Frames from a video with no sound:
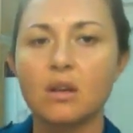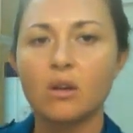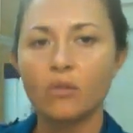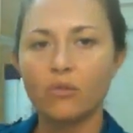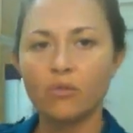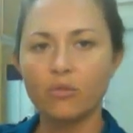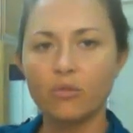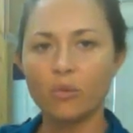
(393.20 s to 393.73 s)

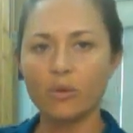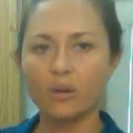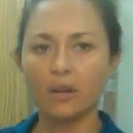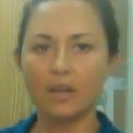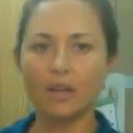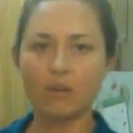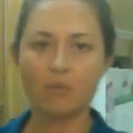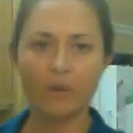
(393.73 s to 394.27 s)
for
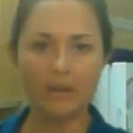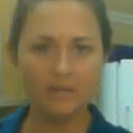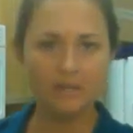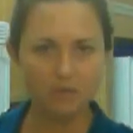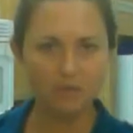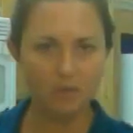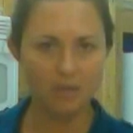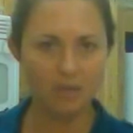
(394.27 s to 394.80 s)
a
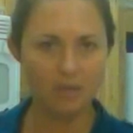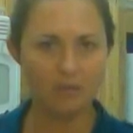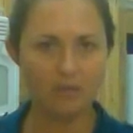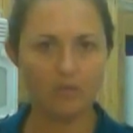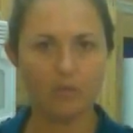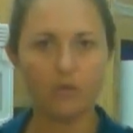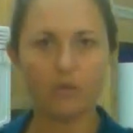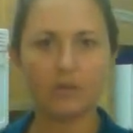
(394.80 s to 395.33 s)
recipe
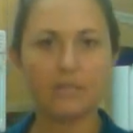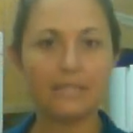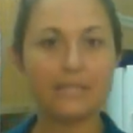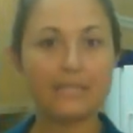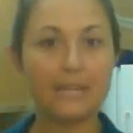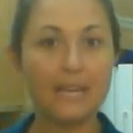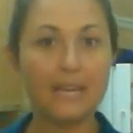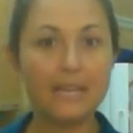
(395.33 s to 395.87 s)
for
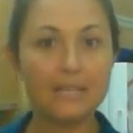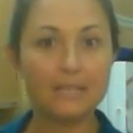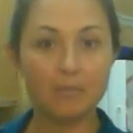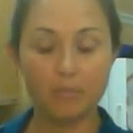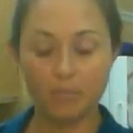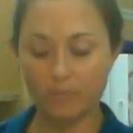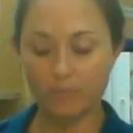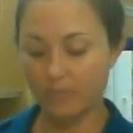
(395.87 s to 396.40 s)

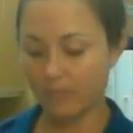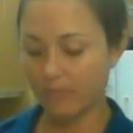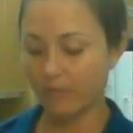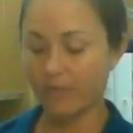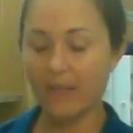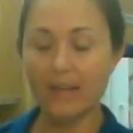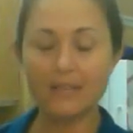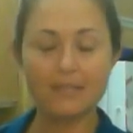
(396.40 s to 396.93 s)

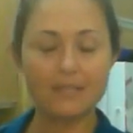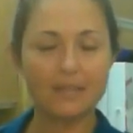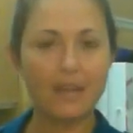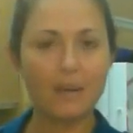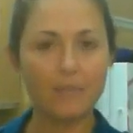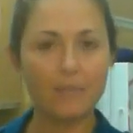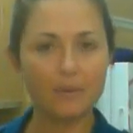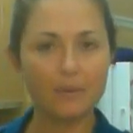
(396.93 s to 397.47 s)
flax, hemp
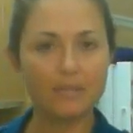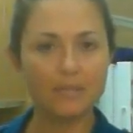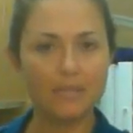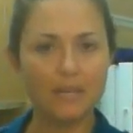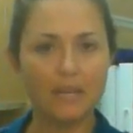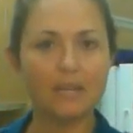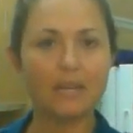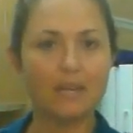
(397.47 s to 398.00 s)

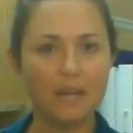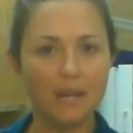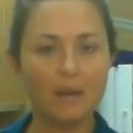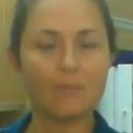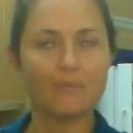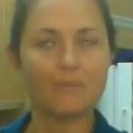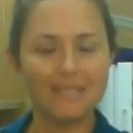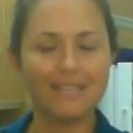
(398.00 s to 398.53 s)

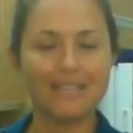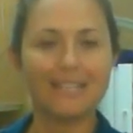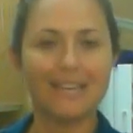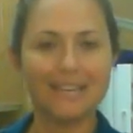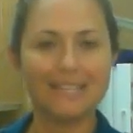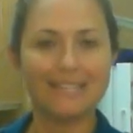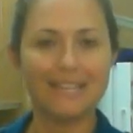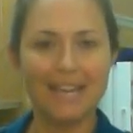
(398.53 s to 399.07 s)
seed, and
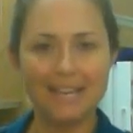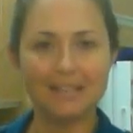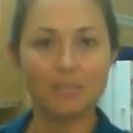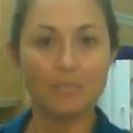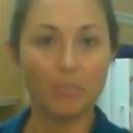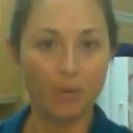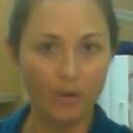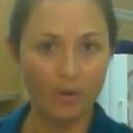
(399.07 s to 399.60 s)
date
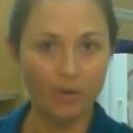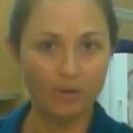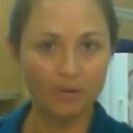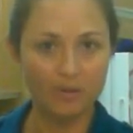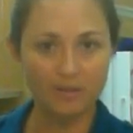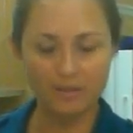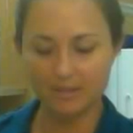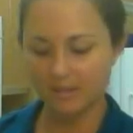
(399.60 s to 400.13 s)
balls.
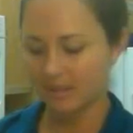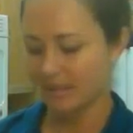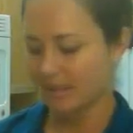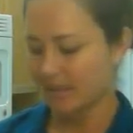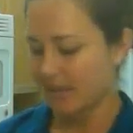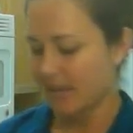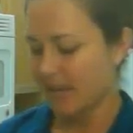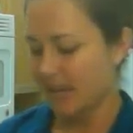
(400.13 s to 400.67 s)

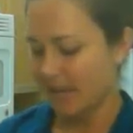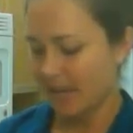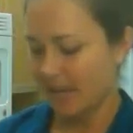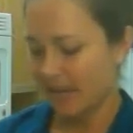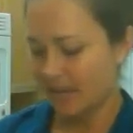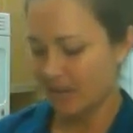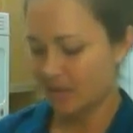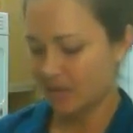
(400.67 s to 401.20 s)

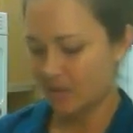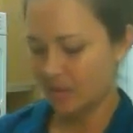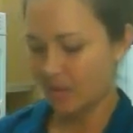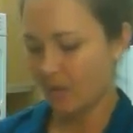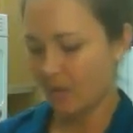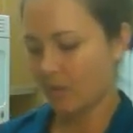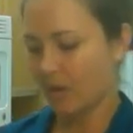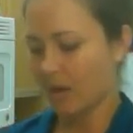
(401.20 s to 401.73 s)
And so
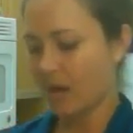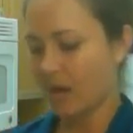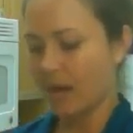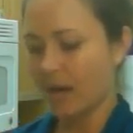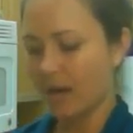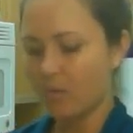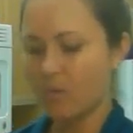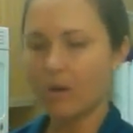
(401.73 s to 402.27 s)

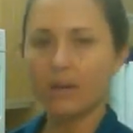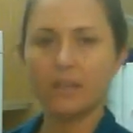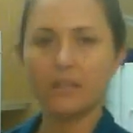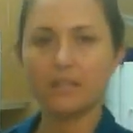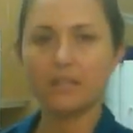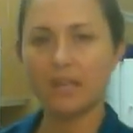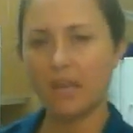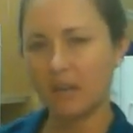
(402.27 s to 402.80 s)
I want it to
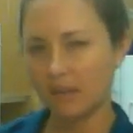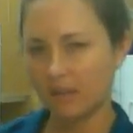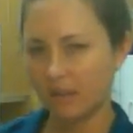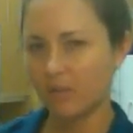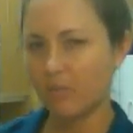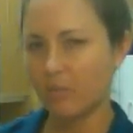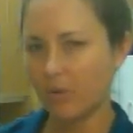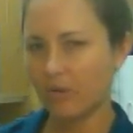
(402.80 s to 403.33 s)
get a little
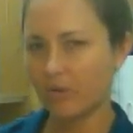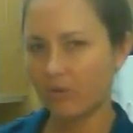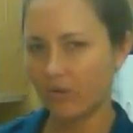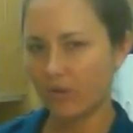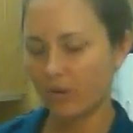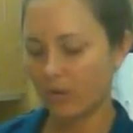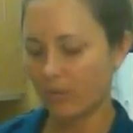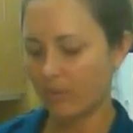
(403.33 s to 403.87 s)
more firm.